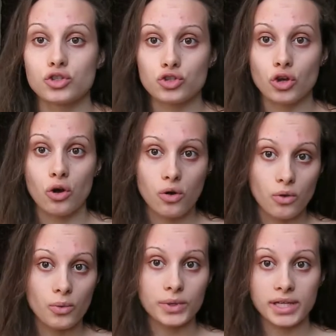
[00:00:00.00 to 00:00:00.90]

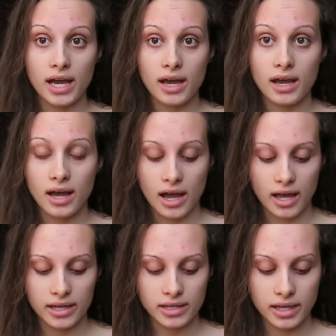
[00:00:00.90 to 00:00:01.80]
So yeah,
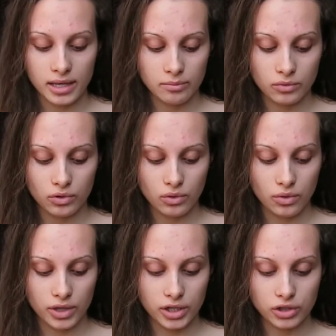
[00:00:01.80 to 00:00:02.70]
I am
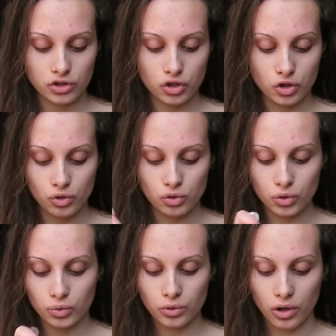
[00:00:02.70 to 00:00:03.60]
going to
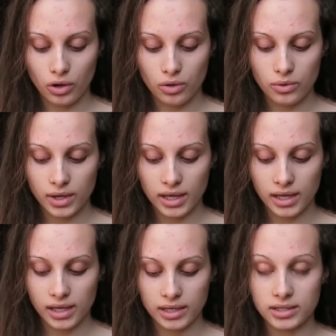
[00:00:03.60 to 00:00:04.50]
go
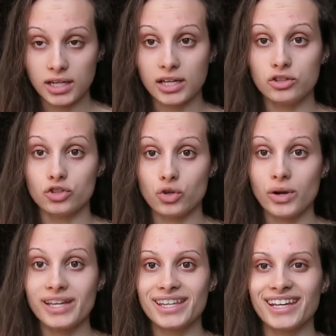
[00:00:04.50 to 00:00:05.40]
and
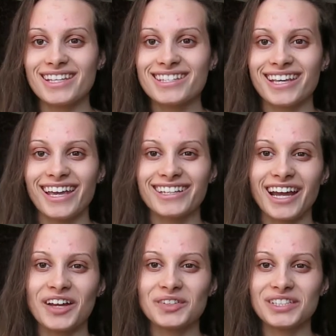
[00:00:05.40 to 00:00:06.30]
enjoy this, and
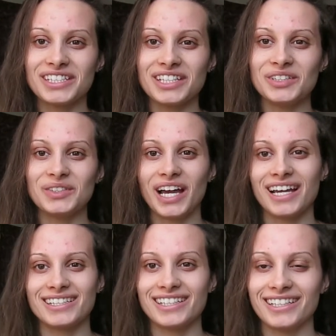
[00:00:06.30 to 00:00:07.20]
I will see you
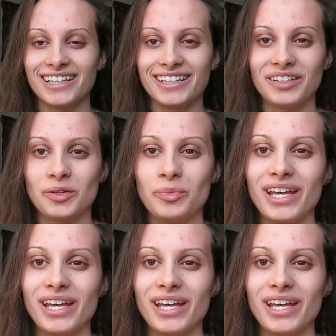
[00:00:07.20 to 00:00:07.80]
guys in a little